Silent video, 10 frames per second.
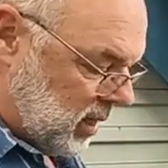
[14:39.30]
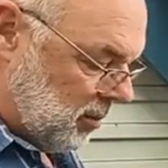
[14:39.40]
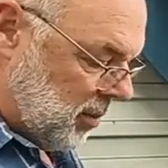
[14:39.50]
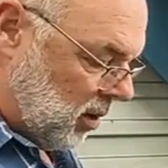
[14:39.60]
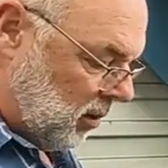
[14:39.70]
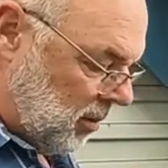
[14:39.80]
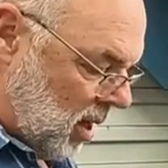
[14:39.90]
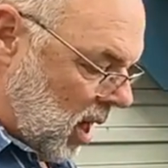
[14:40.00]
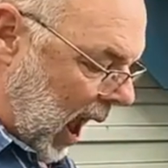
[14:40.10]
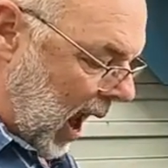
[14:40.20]
mil,
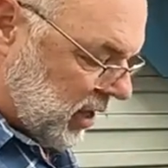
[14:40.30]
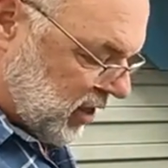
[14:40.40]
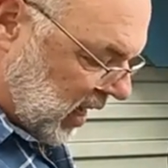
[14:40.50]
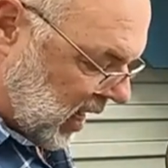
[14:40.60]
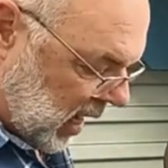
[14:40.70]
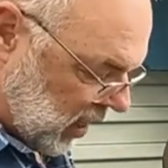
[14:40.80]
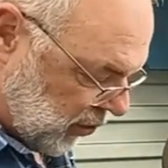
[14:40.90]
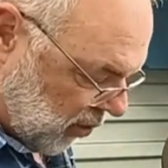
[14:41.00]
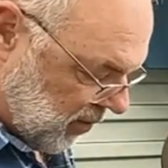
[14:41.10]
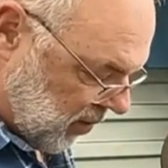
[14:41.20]
and it's a gear driven